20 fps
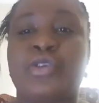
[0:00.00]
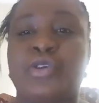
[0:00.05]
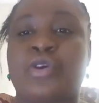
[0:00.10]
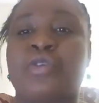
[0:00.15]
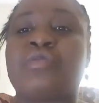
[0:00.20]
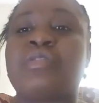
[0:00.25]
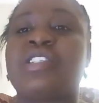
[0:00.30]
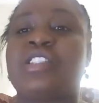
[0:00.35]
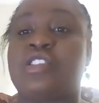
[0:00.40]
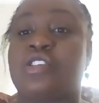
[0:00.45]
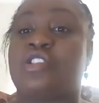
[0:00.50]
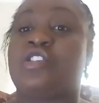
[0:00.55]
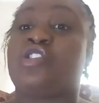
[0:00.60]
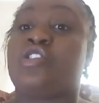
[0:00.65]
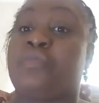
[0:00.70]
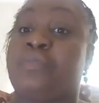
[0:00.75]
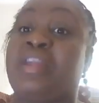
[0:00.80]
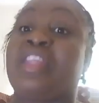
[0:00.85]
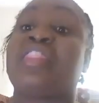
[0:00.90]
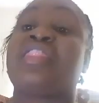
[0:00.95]
your research
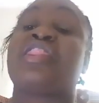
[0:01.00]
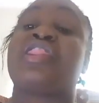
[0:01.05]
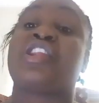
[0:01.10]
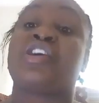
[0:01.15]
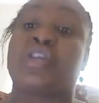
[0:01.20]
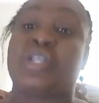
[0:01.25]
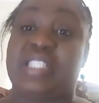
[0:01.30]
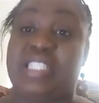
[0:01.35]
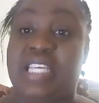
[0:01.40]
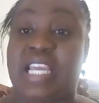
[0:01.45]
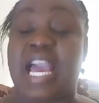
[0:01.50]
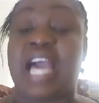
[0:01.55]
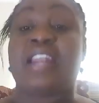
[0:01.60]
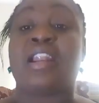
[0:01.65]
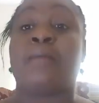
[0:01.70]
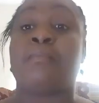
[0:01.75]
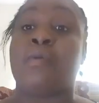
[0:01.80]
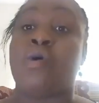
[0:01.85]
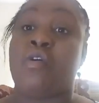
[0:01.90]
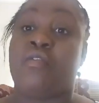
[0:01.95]
to be 30
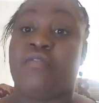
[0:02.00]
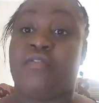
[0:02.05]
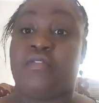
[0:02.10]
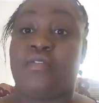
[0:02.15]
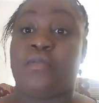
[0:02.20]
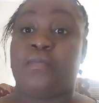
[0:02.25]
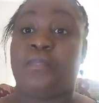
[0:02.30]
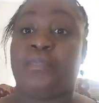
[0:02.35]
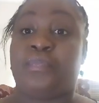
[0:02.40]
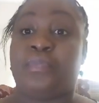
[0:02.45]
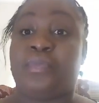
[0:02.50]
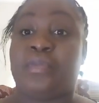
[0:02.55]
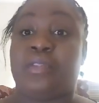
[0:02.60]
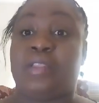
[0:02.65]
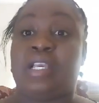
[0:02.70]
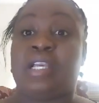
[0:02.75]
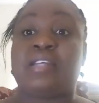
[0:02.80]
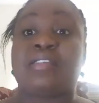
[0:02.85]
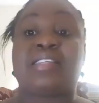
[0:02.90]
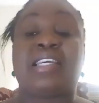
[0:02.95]
and above.
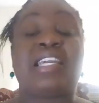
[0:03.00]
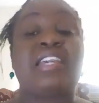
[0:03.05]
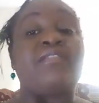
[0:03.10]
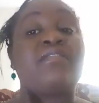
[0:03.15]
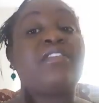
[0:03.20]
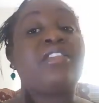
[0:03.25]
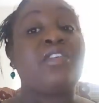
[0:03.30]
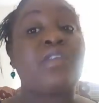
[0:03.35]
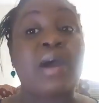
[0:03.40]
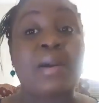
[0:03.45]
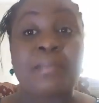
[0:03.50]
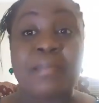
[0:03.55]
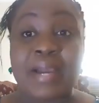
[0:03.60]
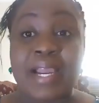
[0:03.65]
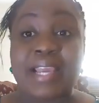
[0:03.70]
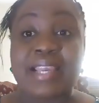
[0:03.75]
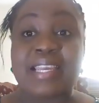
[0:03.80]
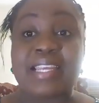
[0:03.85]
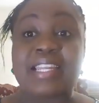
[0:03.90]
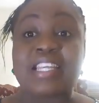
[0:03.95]
So even though I'm
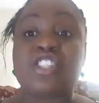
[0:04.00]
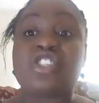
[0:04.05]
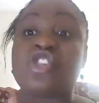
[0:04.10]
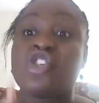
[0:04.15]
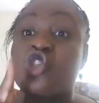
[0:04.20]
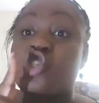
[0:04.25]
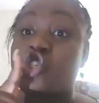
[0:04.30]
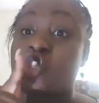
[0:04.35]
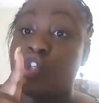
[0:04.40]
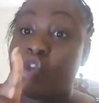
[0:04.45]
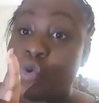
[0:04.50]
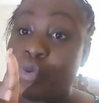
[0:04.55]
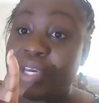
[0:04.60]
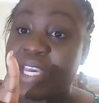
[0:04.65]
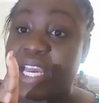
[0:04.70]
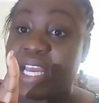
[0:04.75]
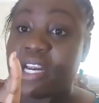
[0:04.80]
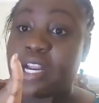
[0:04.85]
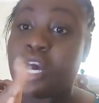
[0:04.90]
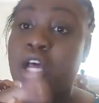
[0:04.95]
marking it, you
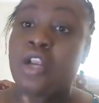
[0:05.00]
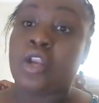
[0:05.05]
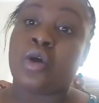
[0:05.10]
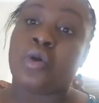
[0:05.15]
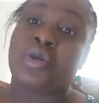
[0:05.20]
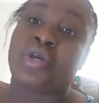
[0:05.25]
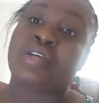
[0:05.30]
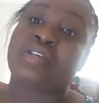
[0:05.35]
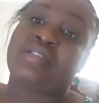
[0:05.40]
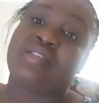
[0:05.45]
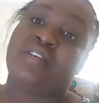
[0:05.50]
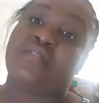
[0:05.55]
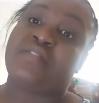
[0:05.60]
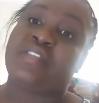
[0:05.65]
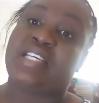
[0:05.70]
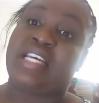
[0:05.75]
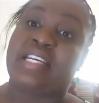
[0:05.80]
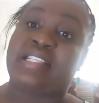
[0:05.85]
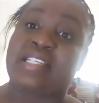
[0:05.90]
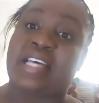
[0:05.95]
can allow yourself
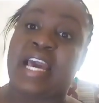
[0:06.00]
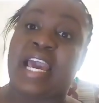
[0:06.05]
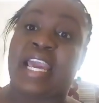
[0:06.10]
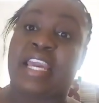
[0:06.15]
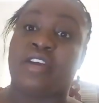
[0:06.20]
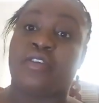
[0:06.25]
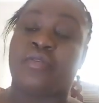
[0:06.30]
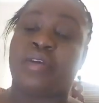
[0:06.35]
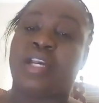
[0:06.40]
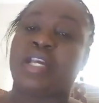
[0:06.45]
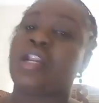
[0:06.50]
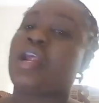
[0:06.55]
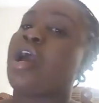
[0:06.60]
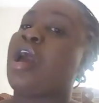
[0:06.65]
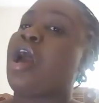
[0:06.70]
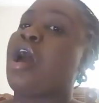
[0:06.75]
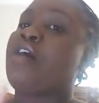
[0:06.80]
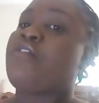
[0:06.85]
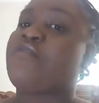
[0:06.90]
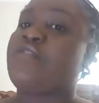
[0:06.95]
to get a high grade.
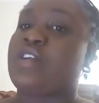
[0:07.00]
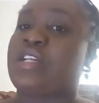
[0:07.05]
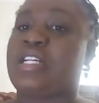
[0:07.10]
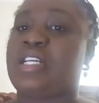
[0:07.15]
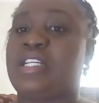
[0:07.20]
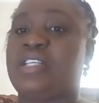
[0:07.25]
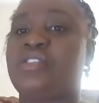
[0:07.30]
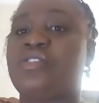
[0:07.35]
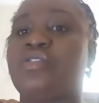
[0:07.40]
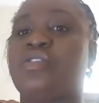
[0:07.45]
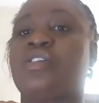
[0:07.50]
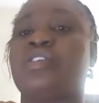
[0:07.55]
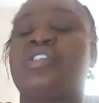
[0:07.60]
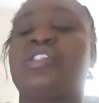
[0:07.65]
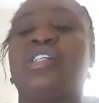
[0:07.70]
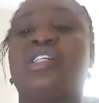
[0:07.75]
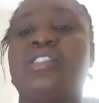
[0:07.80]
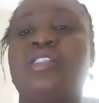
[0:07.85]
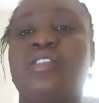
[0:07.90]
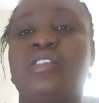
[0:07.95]
Follow the
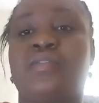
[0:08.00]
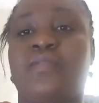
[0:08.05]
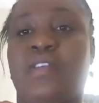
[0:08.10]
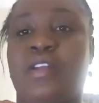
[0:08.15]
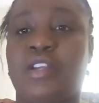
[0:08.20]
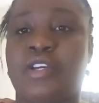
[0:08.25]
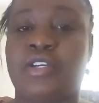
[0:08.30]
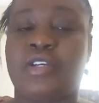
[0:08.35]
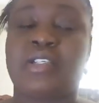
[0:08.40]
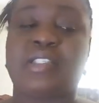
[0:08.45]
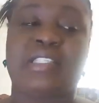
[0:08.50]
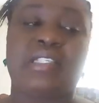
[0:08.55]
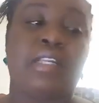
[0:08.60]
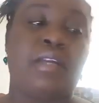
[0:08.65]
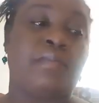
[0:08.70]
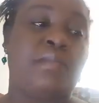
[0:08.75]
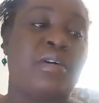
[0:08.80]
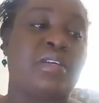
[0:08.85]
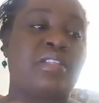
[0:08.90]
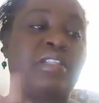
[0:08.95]
instructions, follow your
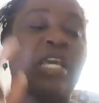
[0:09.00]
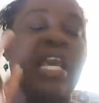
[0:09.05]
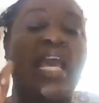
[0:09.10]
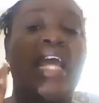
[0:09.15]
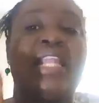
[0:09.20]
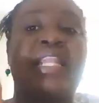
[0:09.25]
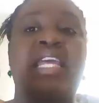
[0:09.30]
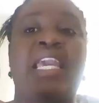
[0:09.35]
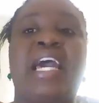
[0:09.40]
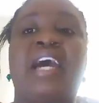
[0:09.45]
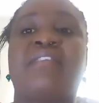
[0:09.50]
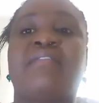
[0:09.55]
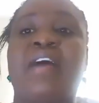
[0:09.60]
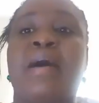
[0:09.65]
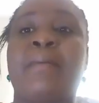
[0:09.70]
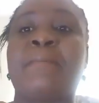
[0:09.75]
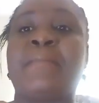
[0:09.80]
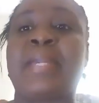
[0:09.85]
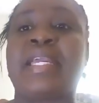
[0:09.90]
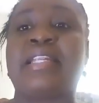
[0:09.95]
syllabus. They have
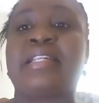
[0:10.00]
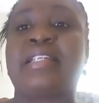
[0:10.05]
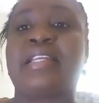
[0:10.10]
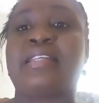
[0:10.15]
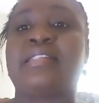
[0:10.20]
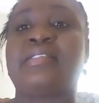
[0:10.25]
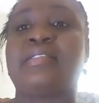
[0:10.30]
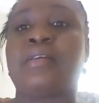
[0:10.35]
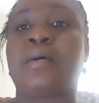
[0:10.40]
amended